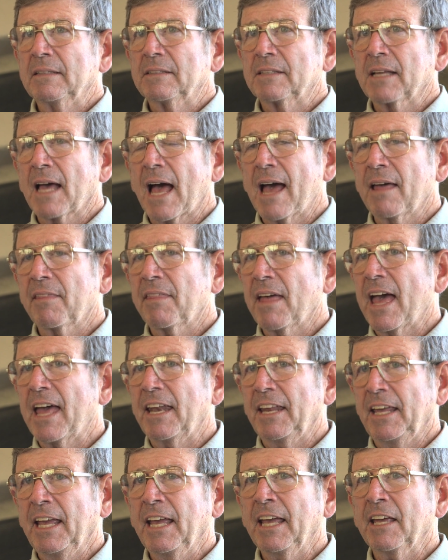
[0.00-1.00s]
Tie that
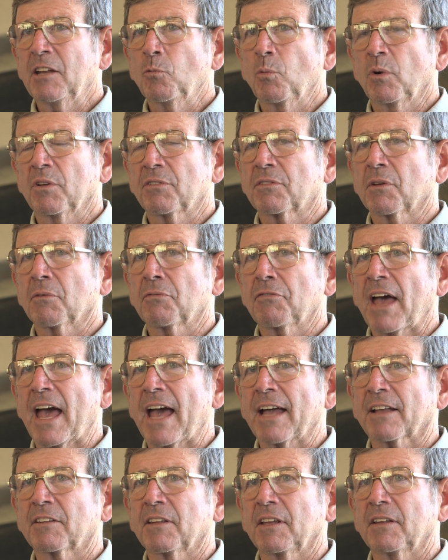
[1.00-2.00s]
in with the
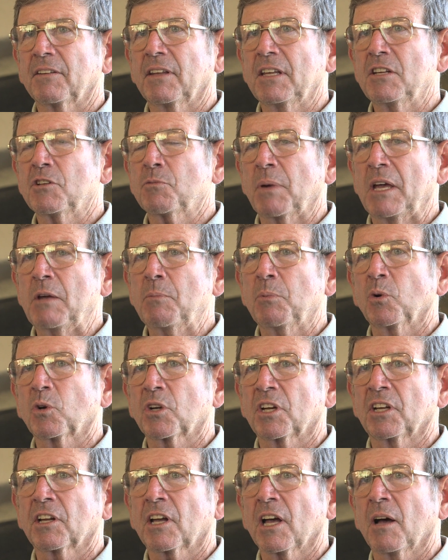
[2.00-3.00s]
fact that these people
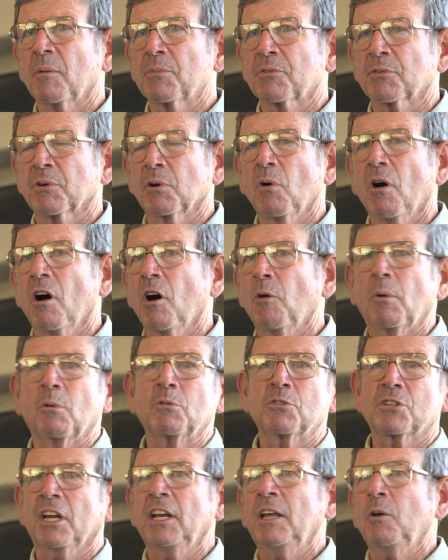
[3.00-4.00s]
can come through
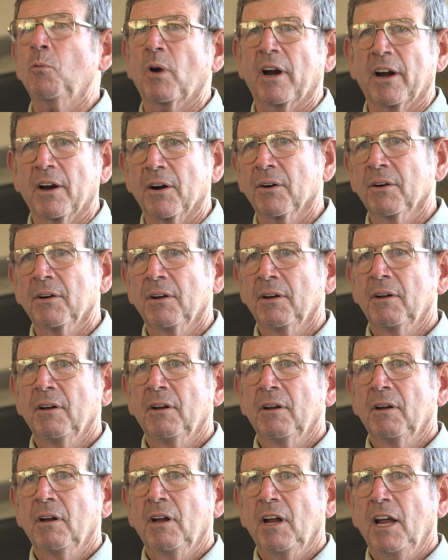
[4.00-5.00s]
almost anywhere
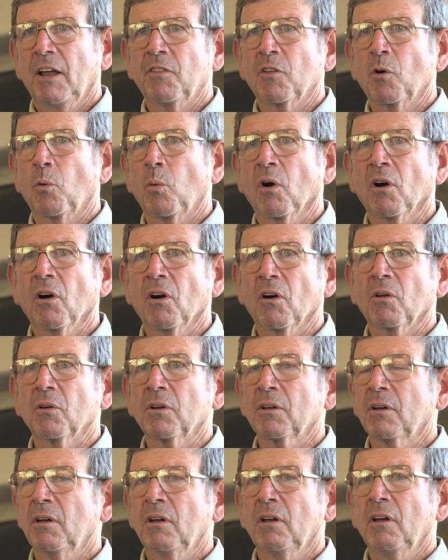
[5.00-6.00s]
in the world
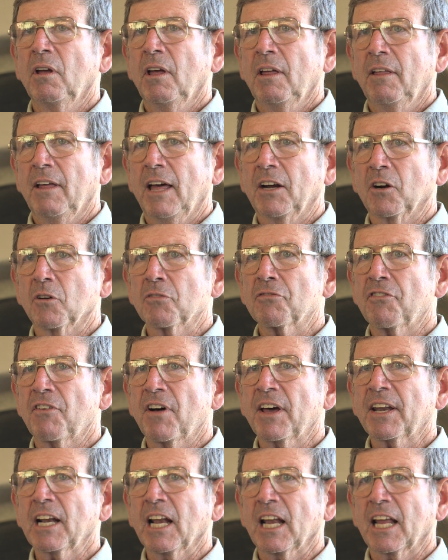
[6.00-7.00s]
and are
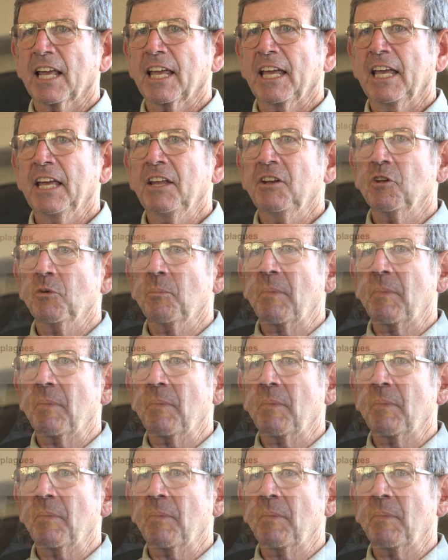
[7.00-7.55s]
funneling into